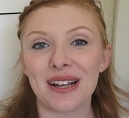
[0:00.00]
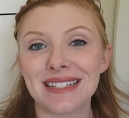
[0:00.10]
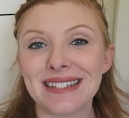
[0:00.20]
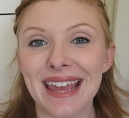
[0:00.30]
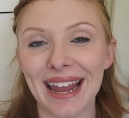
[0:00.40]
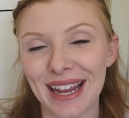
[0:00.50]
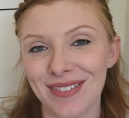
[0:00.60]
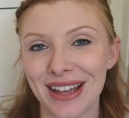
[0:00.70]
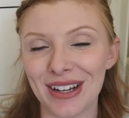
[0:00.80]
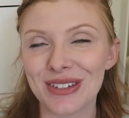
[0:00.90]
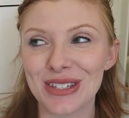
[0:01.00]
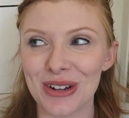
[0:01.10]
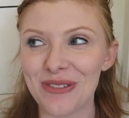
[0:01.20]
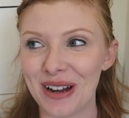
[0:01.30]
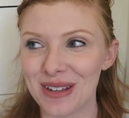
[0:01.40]
friends came, and it was
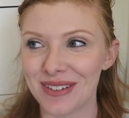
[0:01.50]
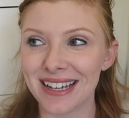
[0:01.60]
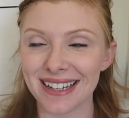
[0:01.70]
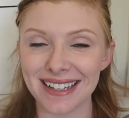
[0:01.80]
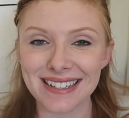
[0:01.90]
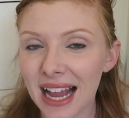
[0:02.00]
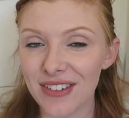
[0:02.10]
so funny because like,